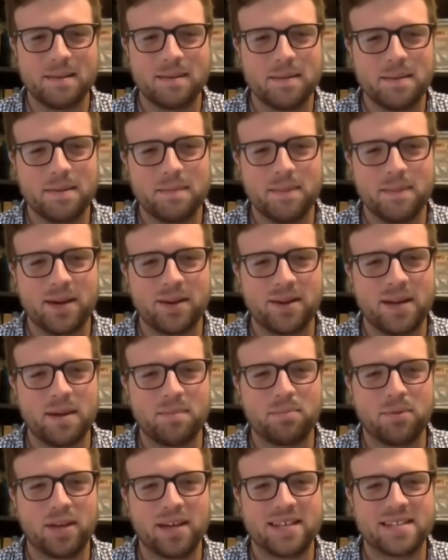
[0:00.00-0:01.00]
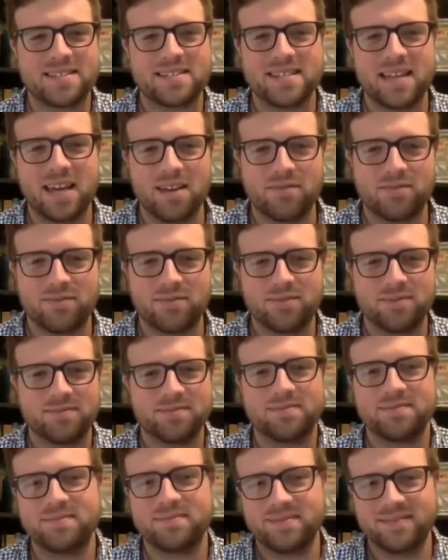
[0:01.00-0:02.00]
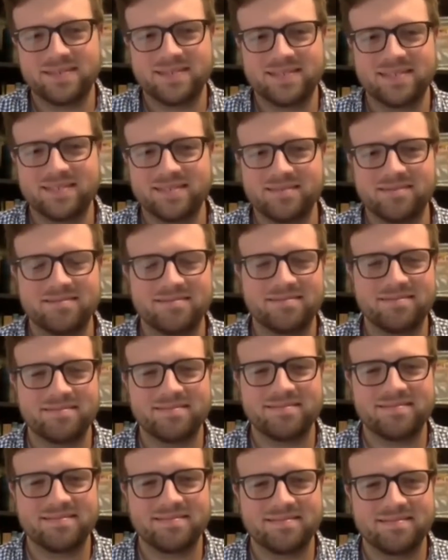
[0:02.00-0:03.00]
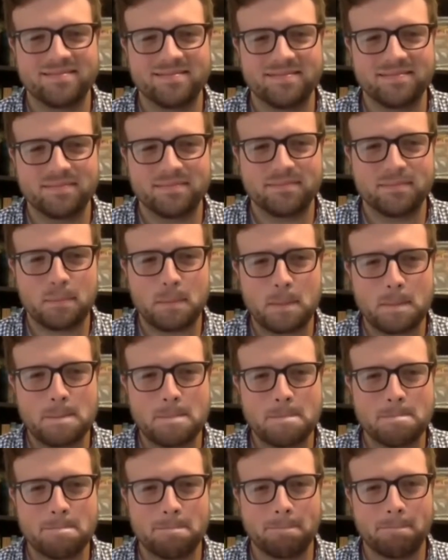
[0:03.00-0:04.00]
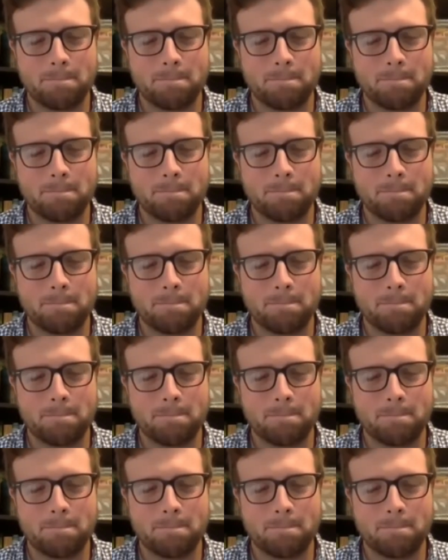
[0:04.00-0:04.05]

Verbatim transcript: okay, well, we want to hear... Oh, sorry. Go ahead, Jim.